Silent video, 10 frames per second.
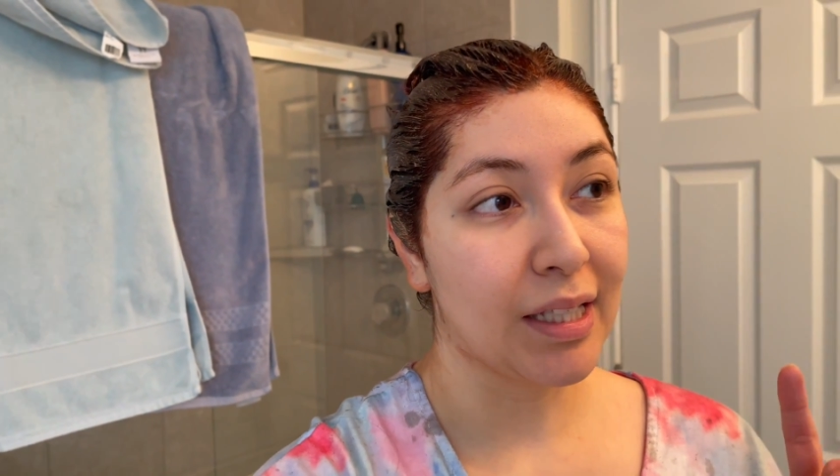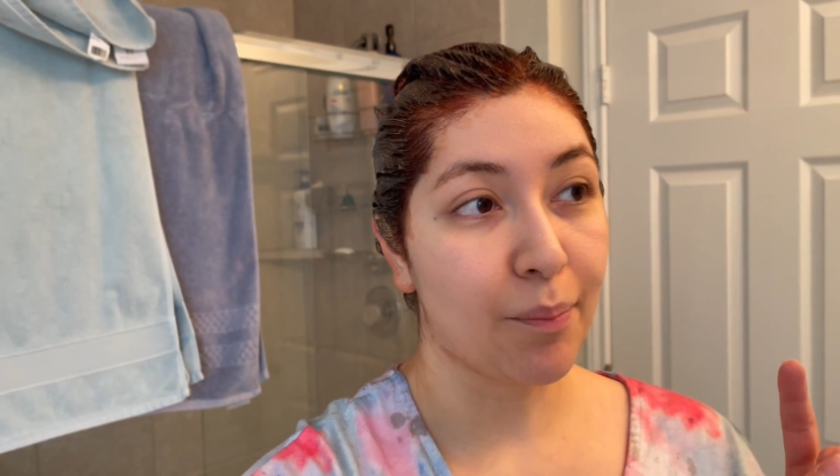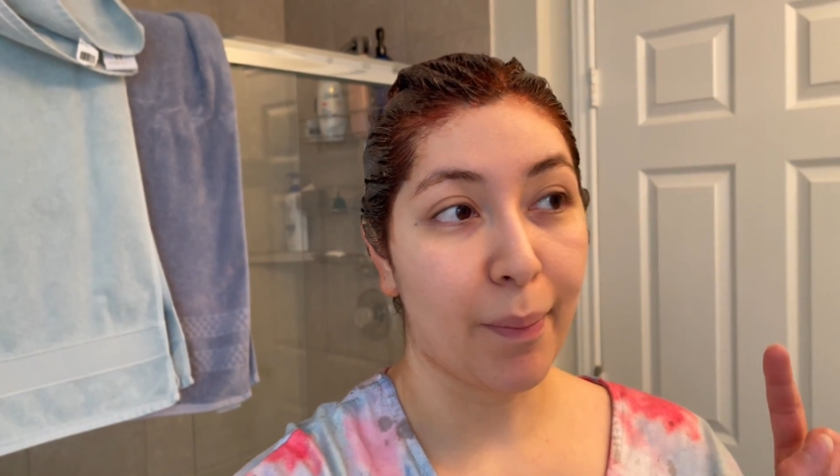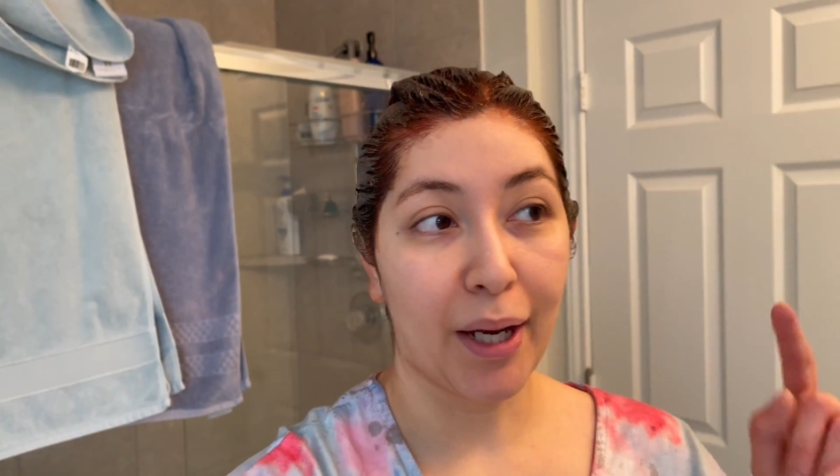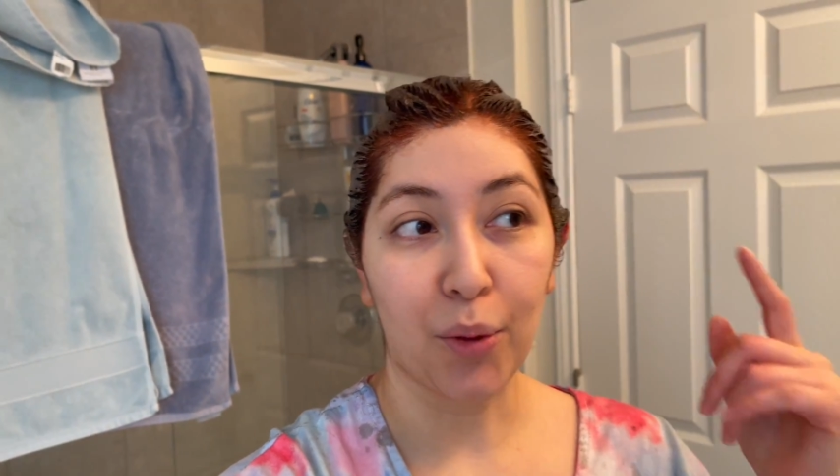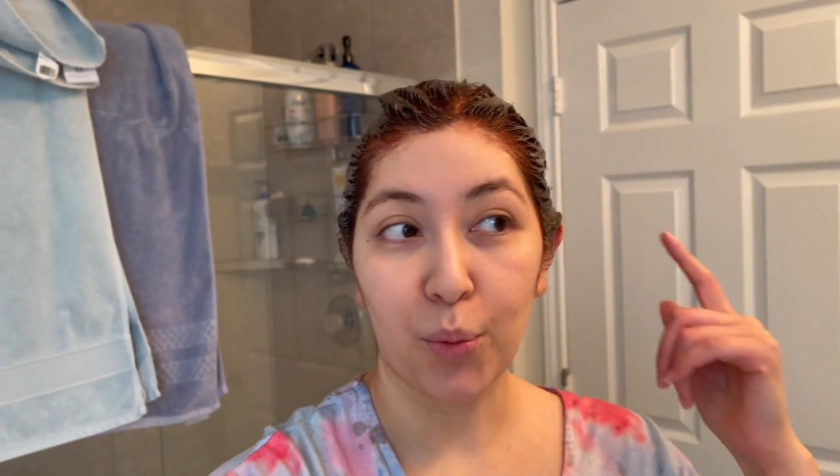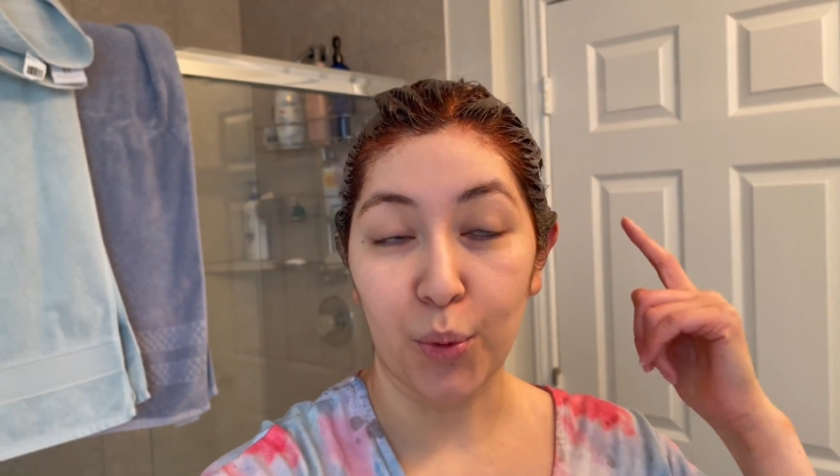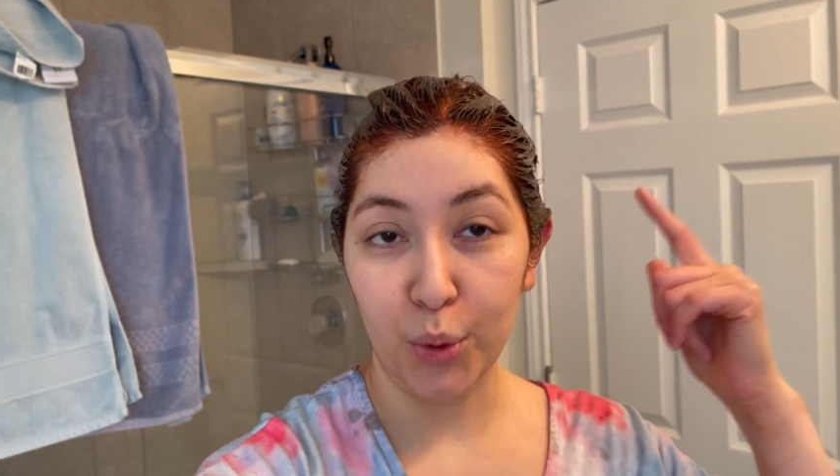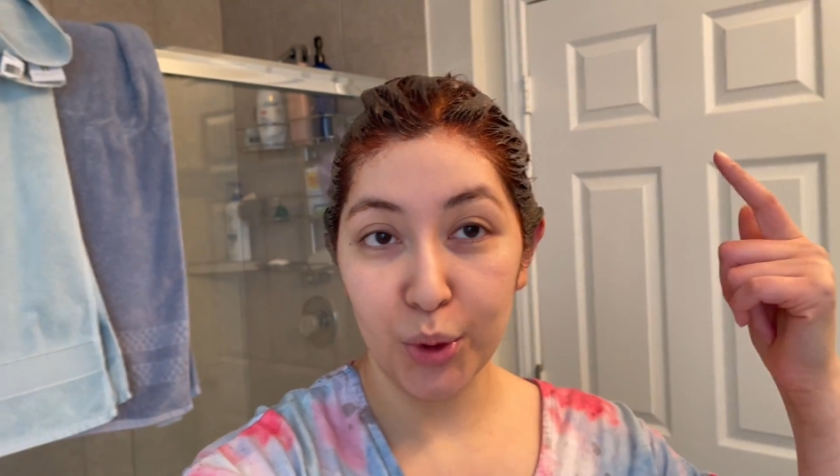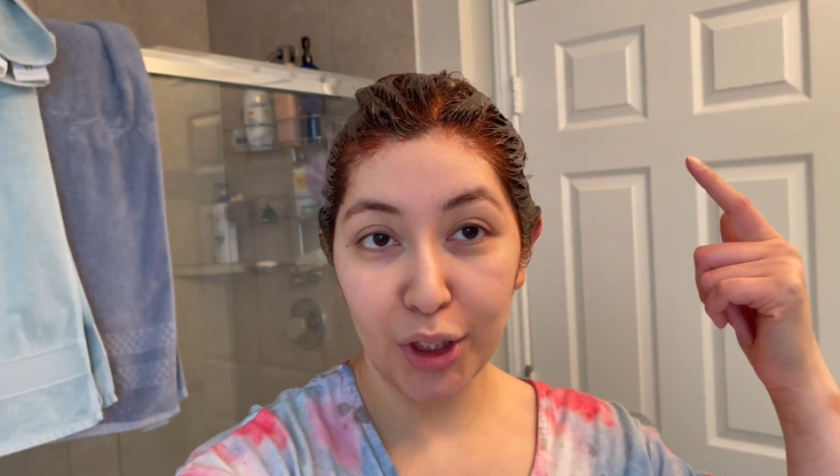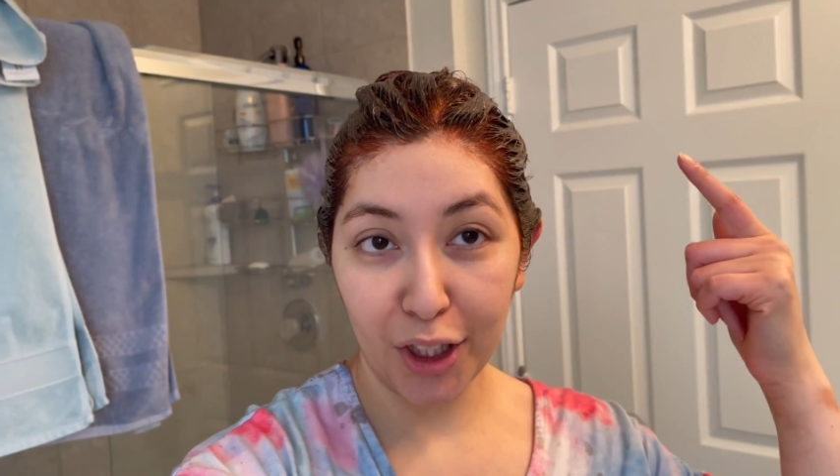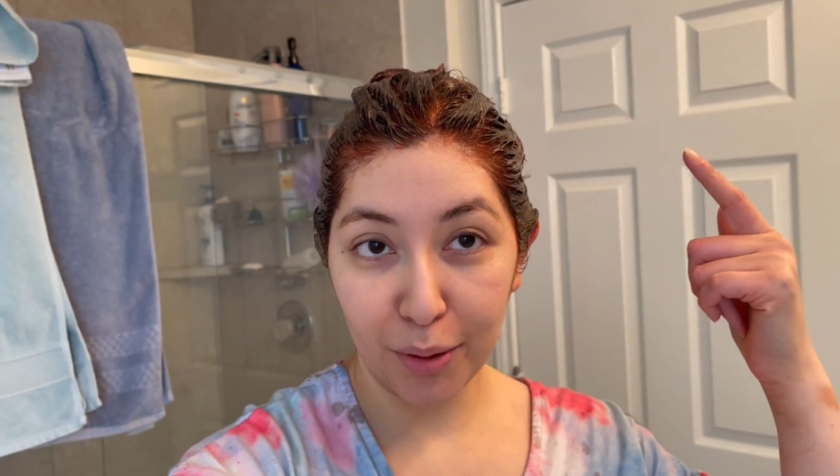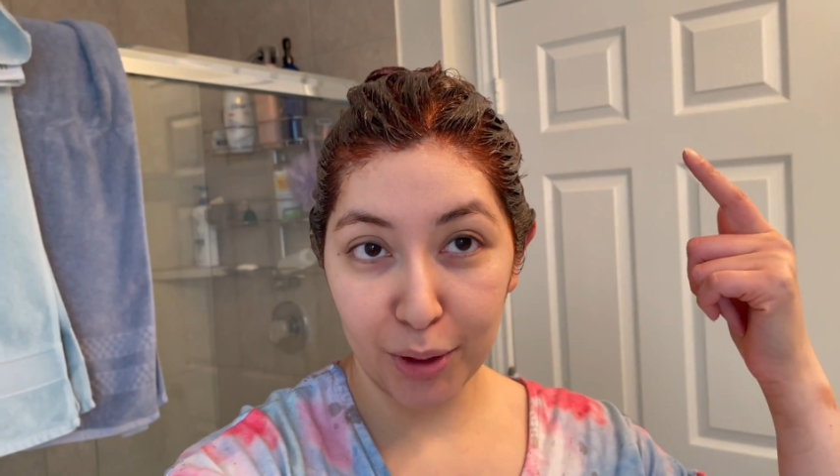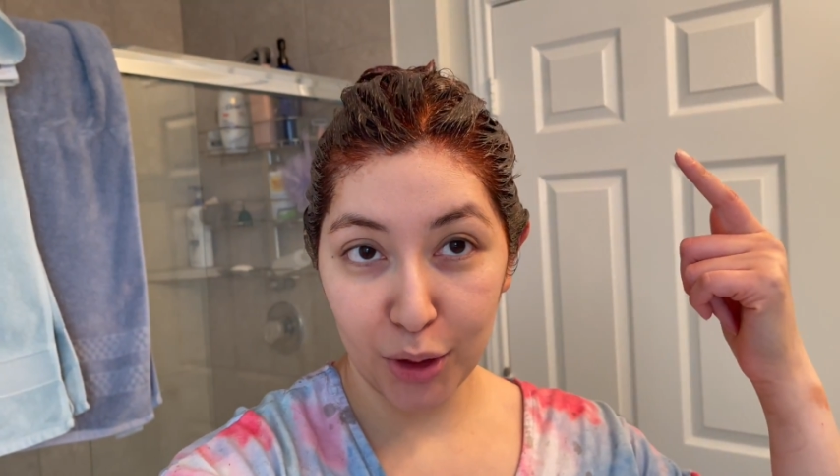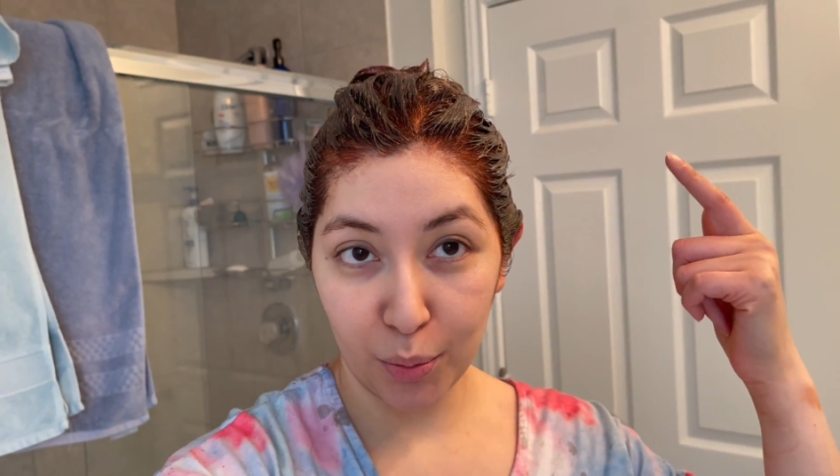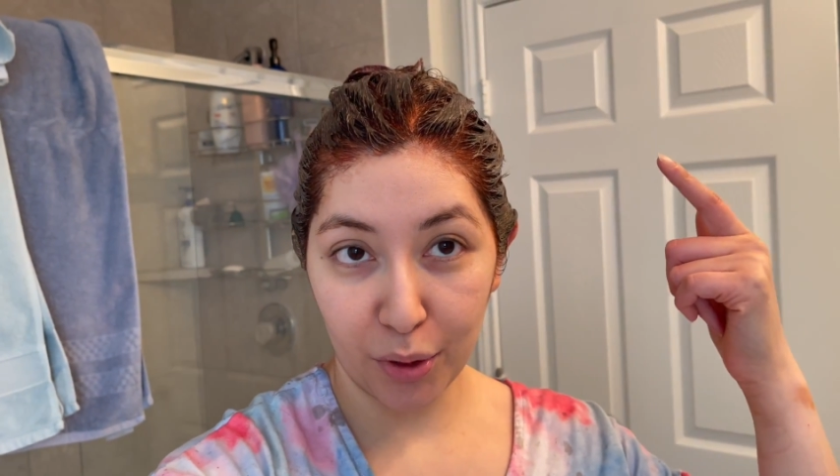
my roots are going to be super